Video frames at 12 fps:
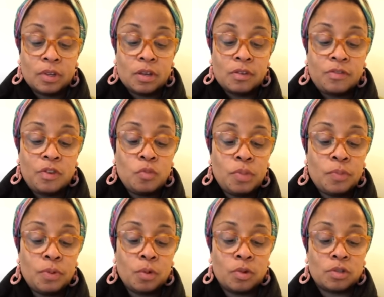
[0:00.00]
Few
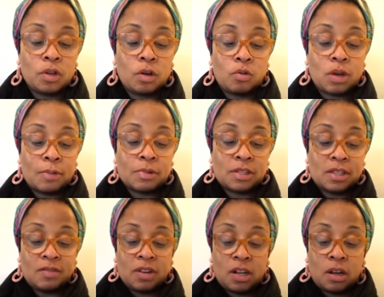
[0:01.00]
people were told I was
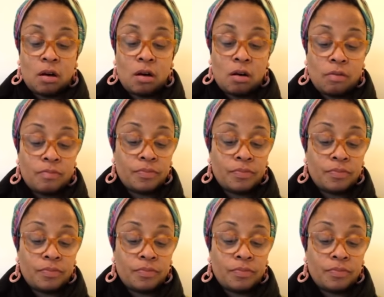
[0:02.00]
leaving at all.